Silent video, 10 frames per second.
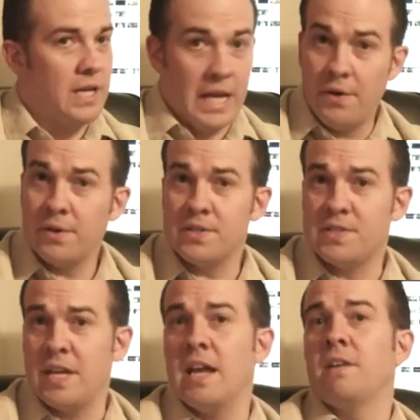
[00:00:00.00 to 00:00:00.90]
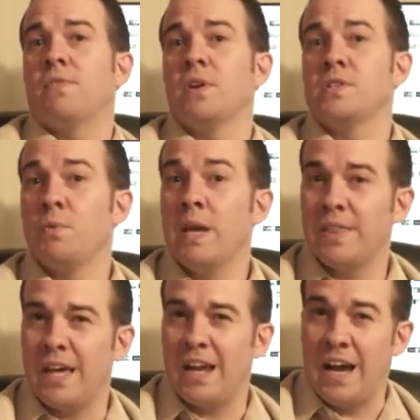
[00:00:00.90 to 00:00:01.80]
Now understand, if there's a week
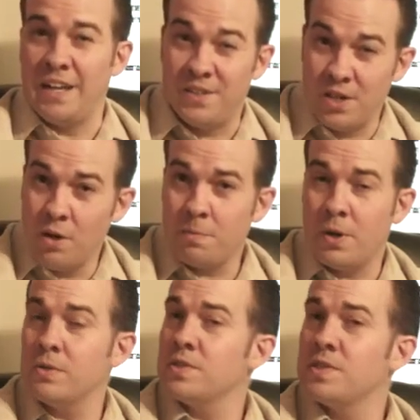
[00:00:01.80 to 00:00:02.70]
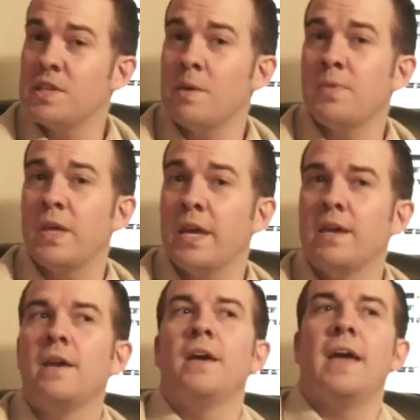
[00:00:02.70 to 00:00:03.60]
that I don't post something,
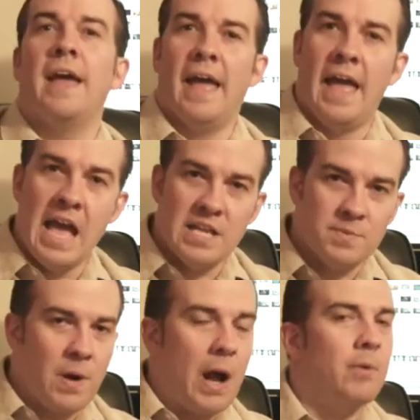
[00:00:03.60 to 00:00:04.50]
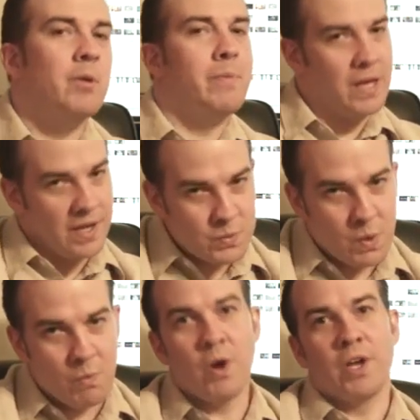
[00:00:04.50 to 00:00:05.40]
it's probably because
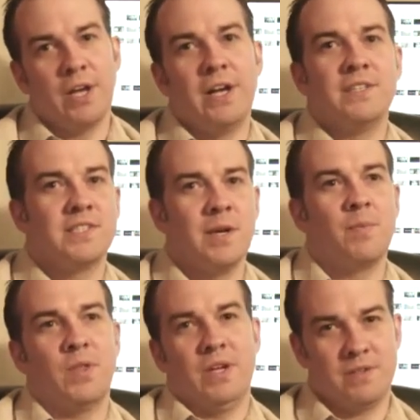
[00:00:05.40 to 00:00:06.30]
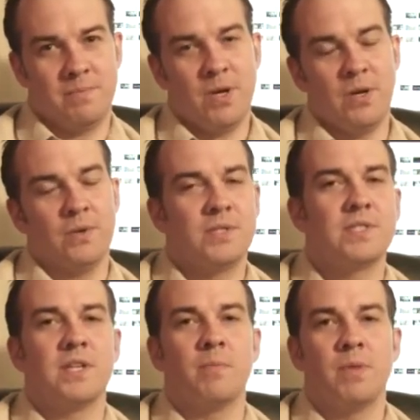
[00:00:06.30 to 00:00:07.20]
we're working on something to
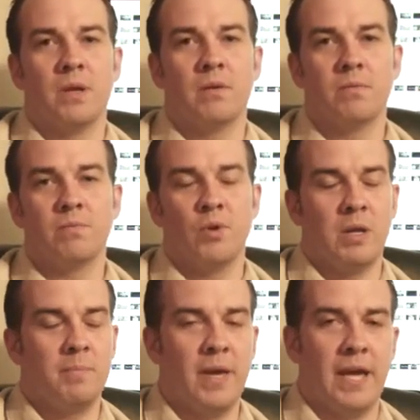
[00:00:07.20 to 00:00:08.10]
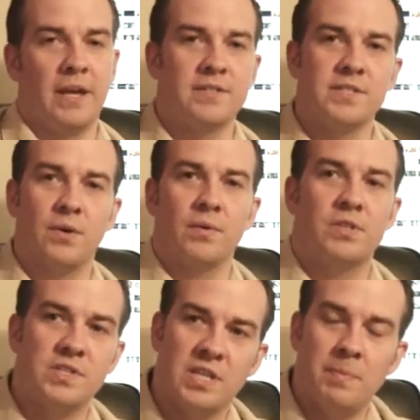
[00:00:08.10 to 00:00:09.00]
post, something pretty big, so
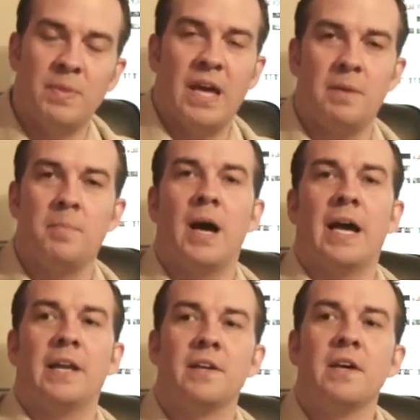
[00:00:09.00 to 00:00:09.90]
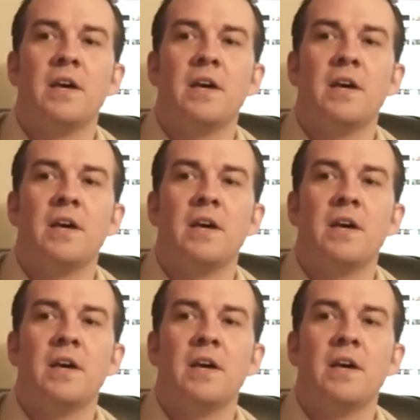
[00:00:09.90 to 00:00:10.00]
just keep that in mind.